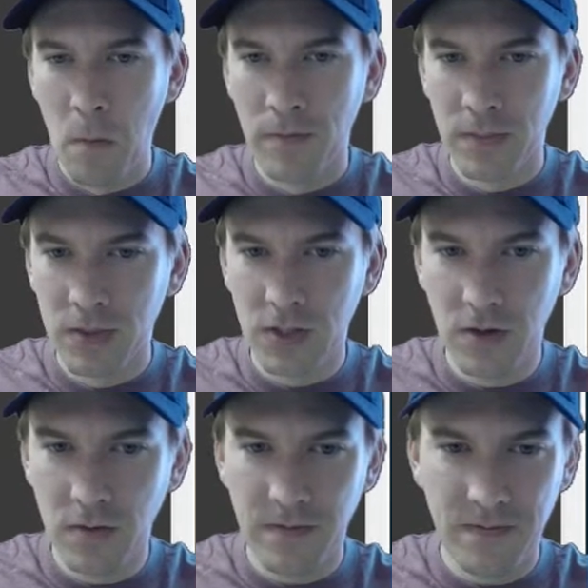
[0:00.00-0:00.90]

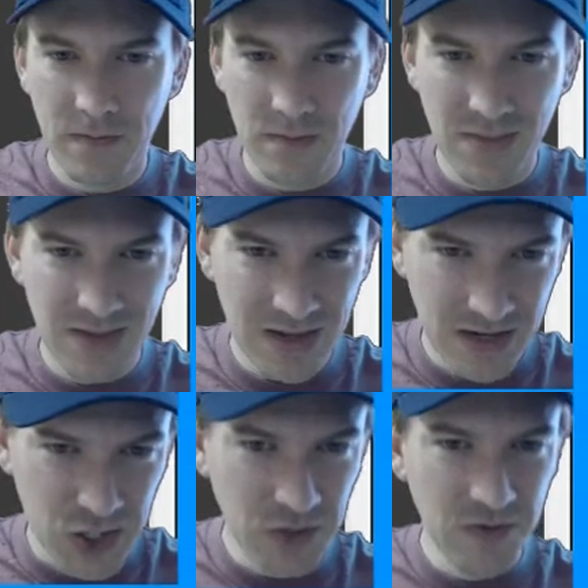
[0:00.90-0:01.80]
So, I
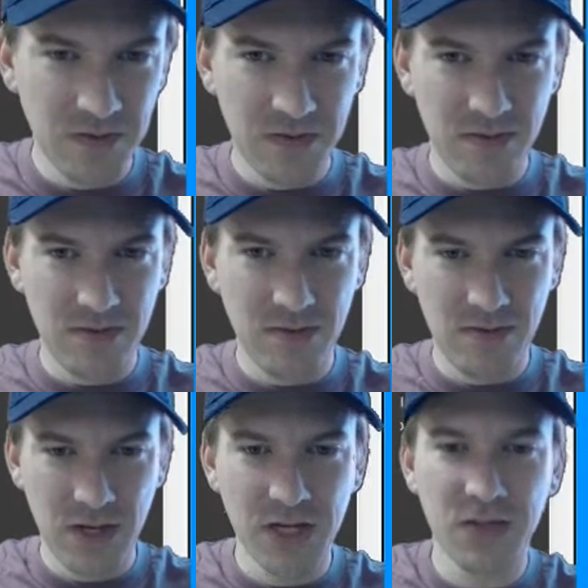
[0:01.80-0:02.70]
shoot,
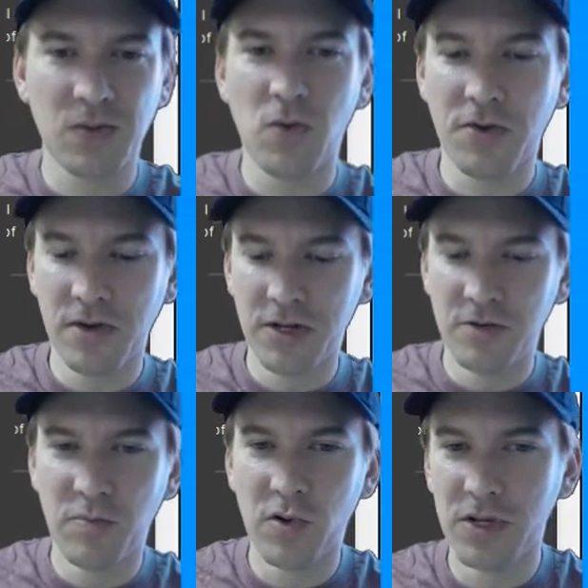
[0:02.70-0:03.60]
hits, worth
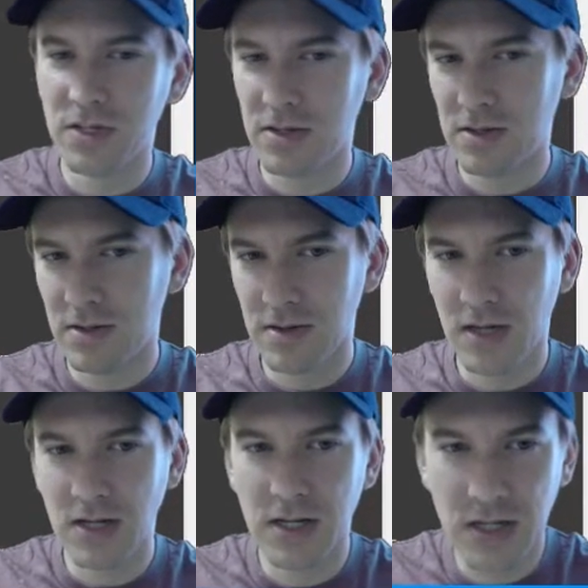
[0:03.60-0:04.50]
100 points,
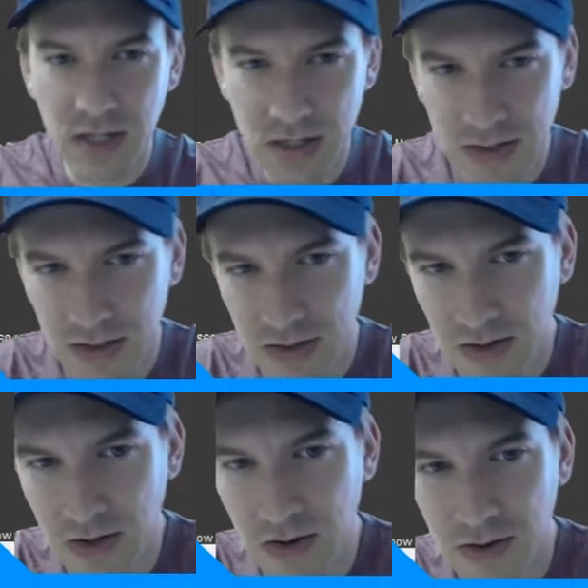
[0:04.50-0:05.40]
he dies,
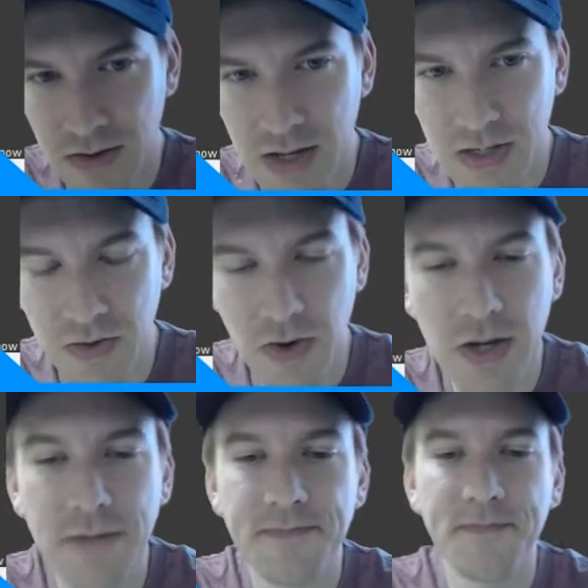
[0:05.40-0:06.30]
that's
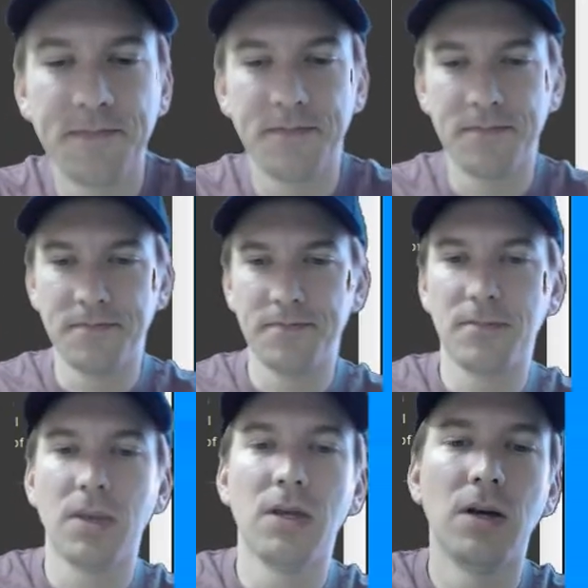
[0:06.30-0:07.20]
great.
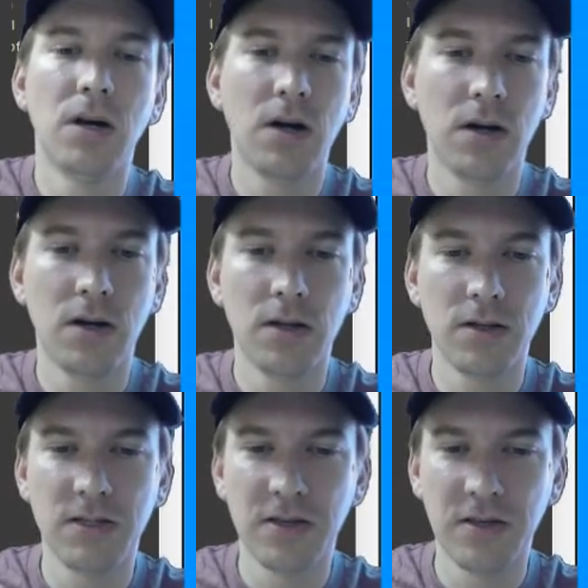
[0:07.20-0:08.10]

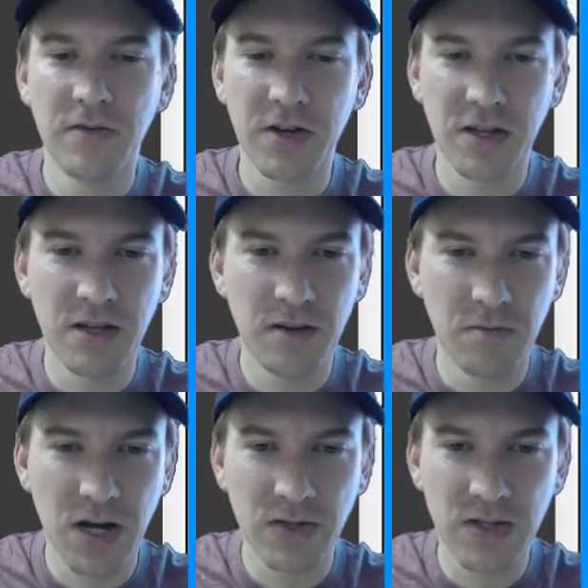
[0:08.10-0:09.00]
Let's see if I can get it
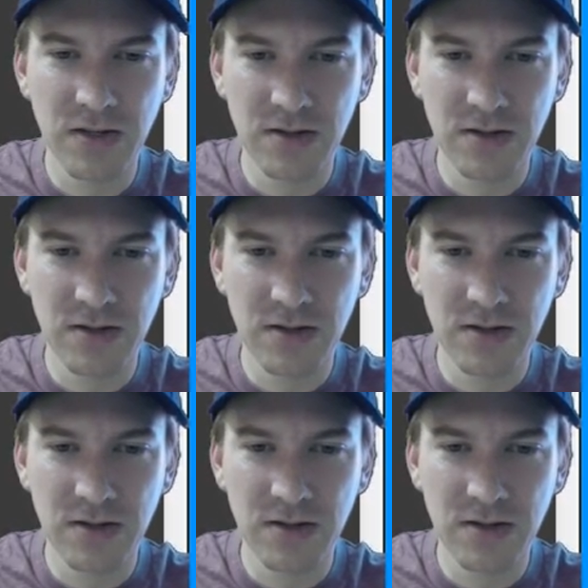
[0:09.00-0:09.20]
bouncing.